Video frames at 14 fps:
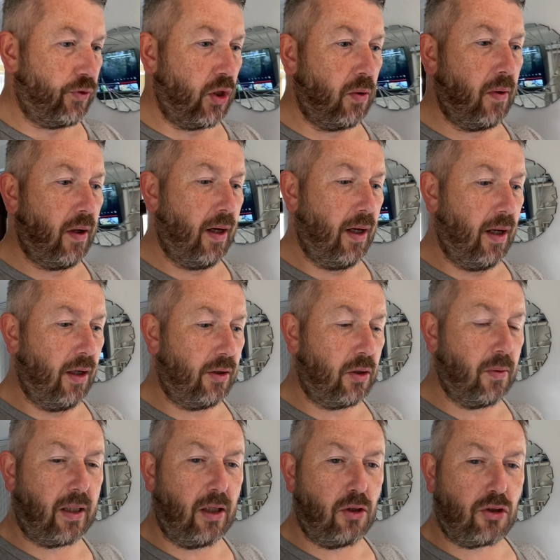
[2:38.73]
do
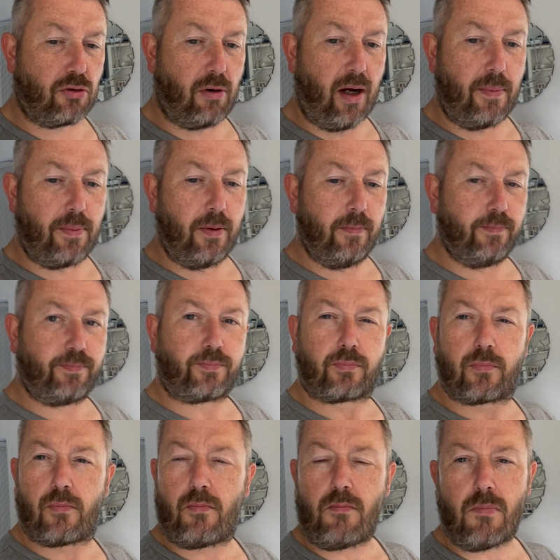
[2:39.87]
a gill scrape
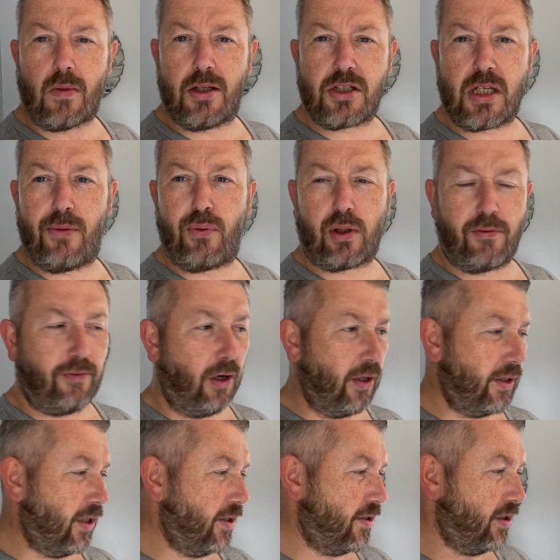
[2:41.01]
and see if we can find
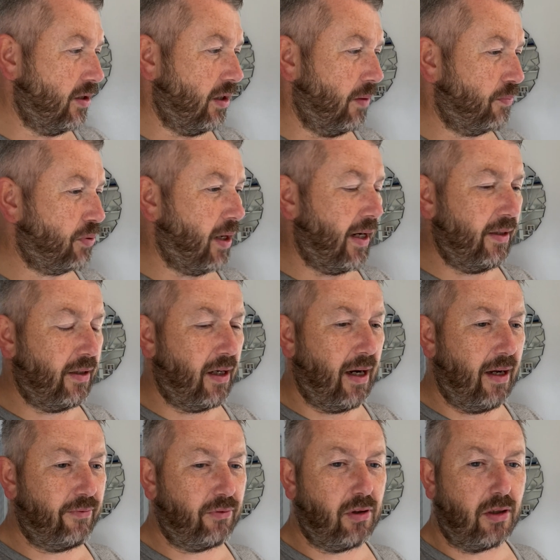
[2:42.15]
anything. I'm praying that I
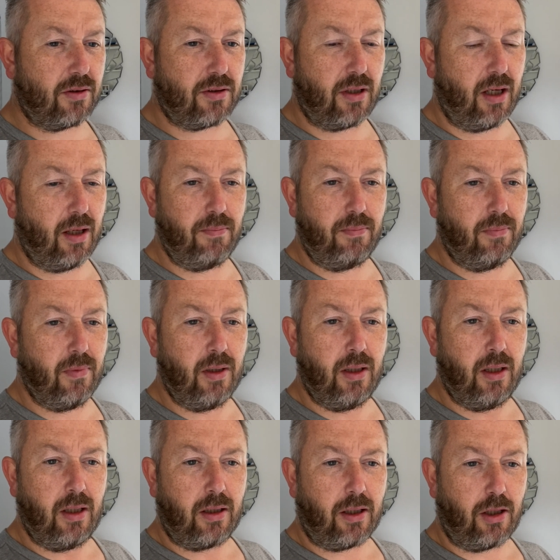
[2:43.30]
haven't got
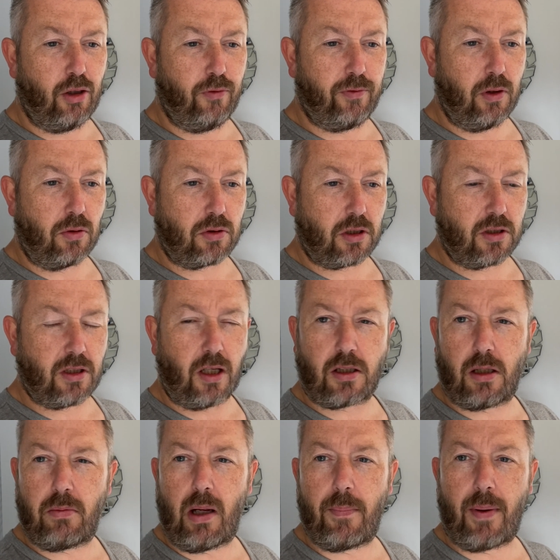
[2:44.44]
gill flukes, because that's
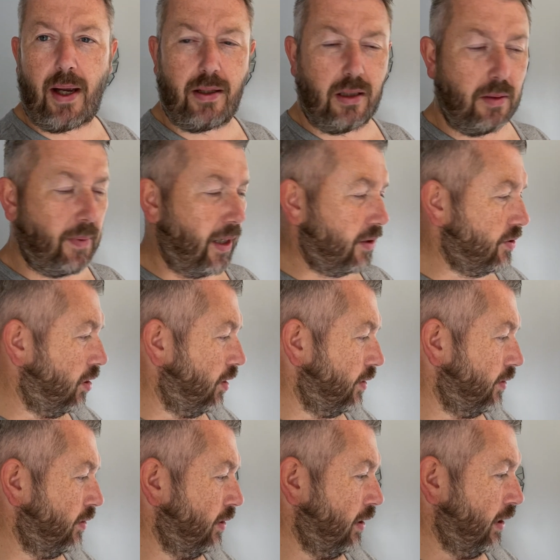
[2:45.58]
going to be a pain in the backside.
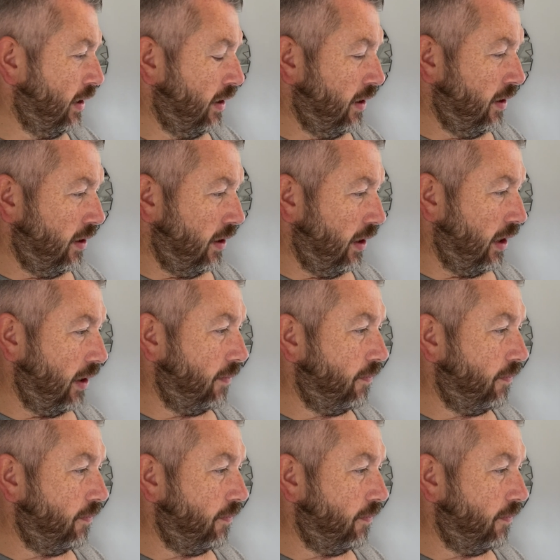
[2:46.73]
I